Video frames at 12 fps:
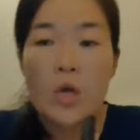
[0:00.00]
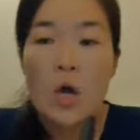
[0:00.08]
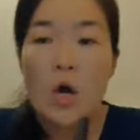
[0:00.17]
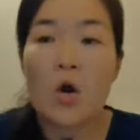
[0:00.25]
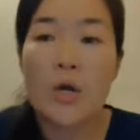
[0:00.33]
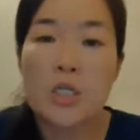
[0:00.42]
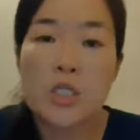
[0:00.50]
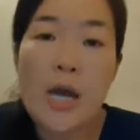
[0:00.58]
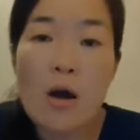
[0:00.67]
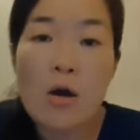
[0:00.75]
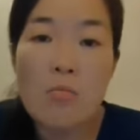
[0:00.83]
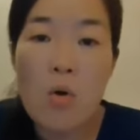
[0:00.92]
or
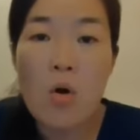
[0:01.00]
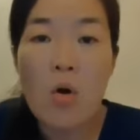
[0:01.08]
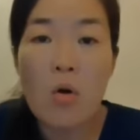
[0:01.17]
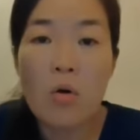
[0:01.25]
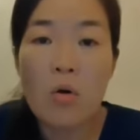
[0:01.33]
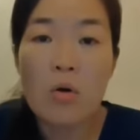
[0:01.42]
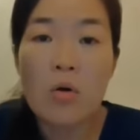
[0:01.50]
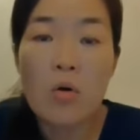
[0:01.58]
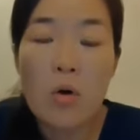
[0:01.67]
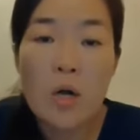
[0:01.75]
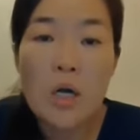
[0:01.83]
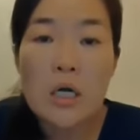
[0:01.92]
HDL more,
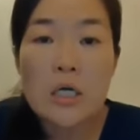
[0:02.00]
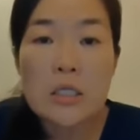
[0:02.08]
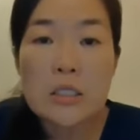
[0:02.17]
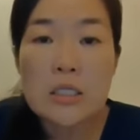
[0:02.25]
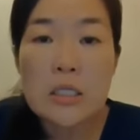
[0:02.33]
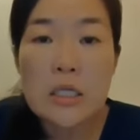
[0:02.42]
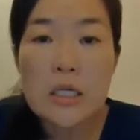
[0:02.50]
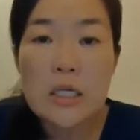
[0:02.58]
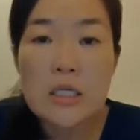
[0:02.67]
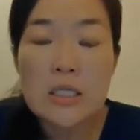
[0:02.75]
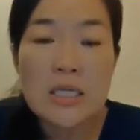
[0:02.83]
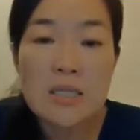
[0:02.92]

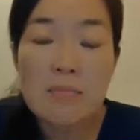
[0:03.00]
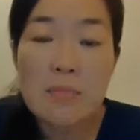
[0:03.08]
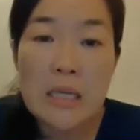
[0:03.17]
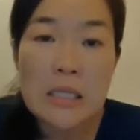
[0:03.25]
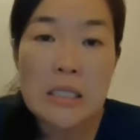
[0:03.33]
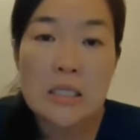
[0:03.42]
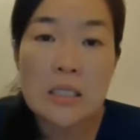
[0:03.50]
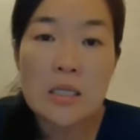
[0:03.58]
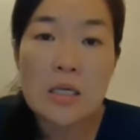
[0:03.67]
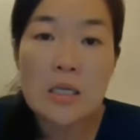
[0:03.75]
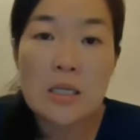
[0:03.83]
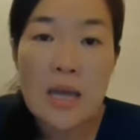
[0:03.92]
it doesn't mean
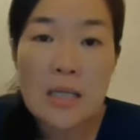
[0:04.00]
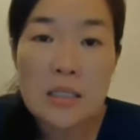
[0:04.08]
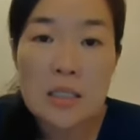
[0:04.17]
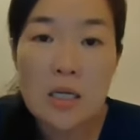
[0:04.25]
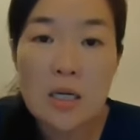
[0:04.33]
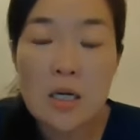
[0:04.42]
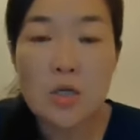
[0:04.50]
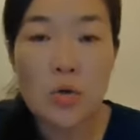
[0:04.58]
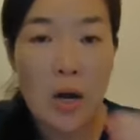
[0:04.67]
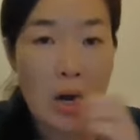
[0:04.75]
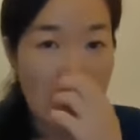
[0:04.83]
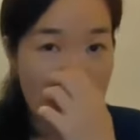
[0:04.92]
that uh, you
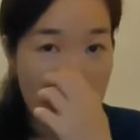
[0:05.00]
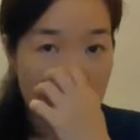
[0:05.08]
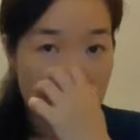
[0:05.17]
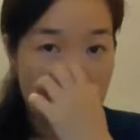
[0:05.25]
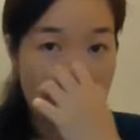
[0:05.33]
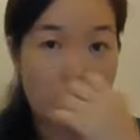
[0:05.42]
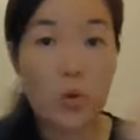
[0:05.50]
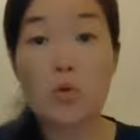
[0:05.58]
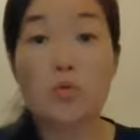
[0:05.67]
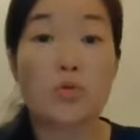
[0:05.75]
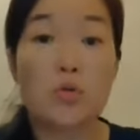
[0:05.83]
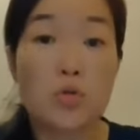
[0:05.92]
are
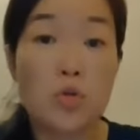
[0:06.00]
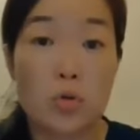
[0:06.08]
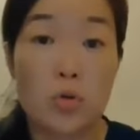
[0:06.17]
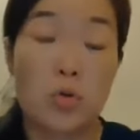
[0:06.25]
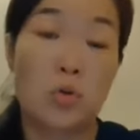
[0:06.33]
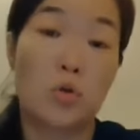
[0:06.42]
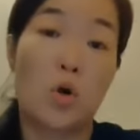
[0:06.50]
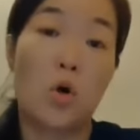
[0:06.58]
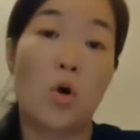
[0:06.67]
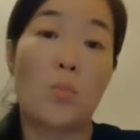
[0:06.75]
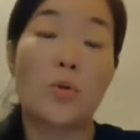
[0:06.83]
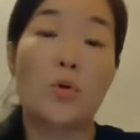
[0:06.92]
prone to stroke
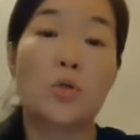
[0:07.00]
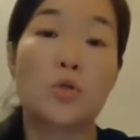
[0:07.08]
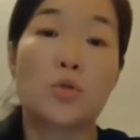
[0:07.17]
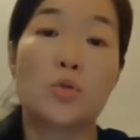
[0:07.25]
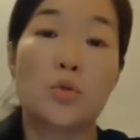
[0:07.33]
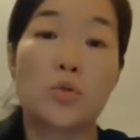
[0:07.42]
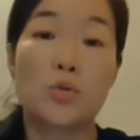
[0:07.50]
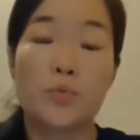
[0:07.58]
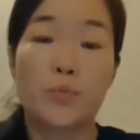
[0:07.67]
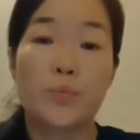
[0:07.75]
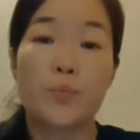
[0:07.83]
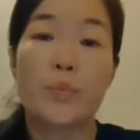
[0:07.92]
or prone to
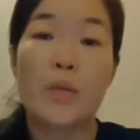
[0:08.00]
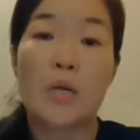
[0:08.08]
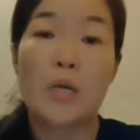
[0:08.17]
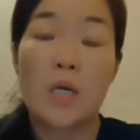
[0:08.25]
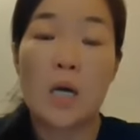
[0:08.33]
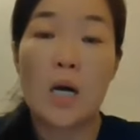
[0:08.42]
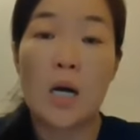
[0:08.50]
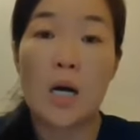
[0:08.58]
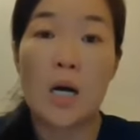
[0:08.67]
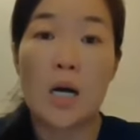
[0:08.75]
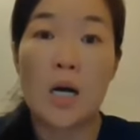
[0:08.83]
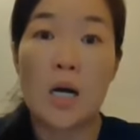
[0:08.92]

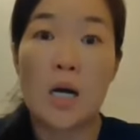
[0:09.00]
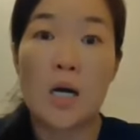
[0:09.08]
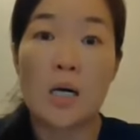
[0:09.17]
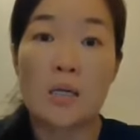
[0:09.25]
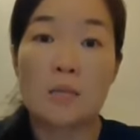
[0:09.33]
uh,